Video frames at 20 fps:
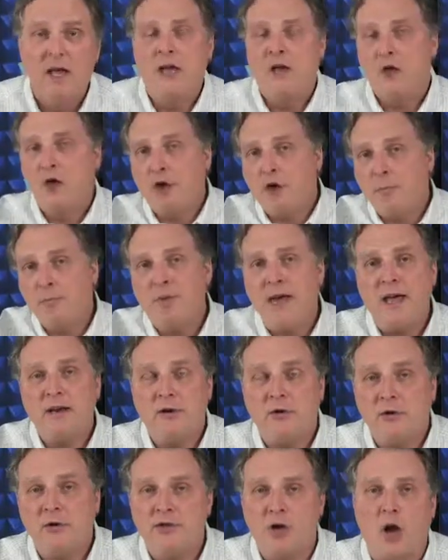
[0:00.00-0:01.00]
Your
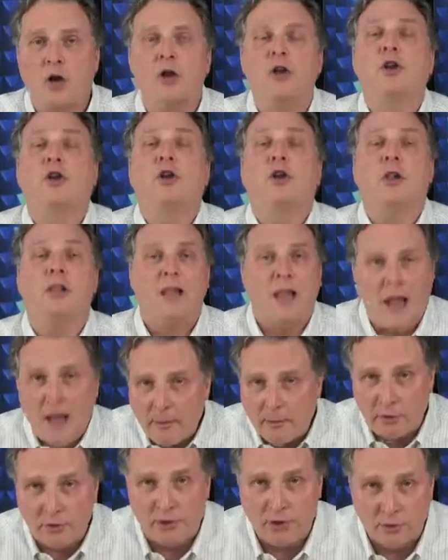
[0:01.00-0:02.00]
competitors are going to
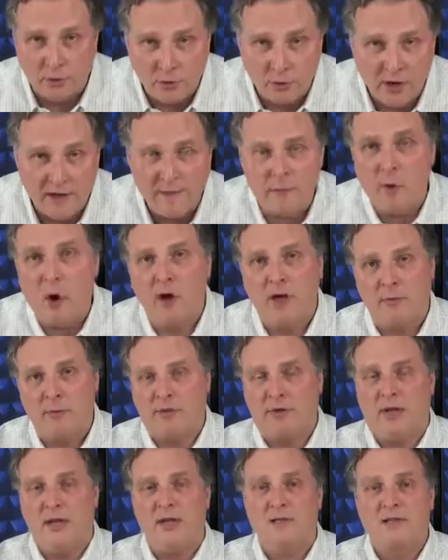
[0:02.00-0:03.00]
clobber you in the
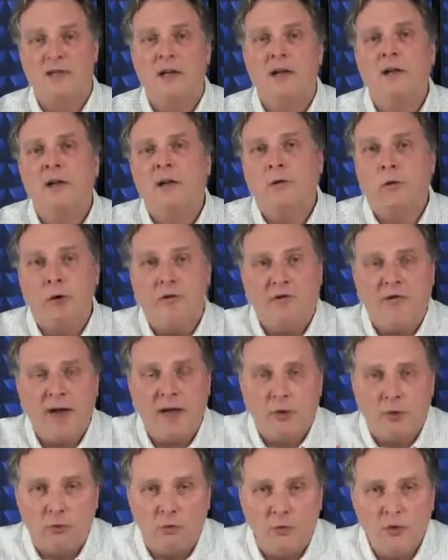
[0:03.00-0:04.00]
marketplace with
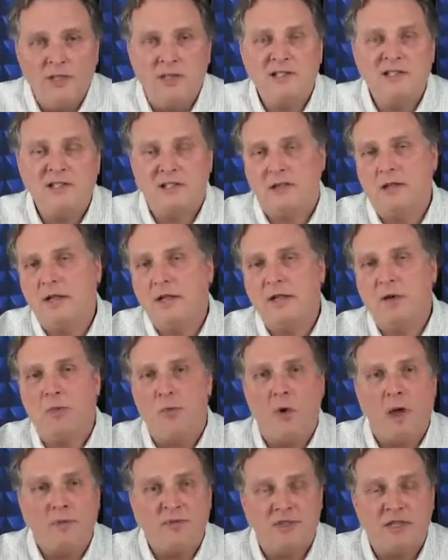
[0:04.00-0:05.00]
their really slick
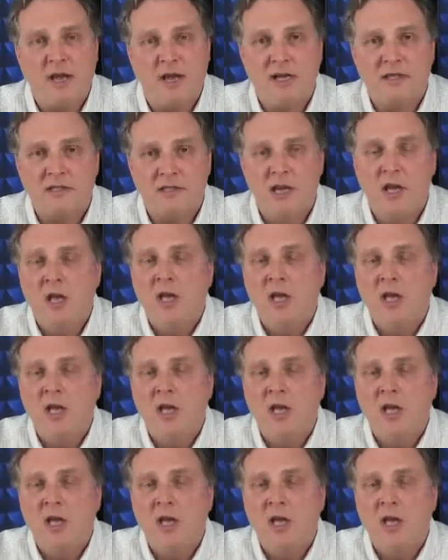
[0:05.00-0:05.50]
websites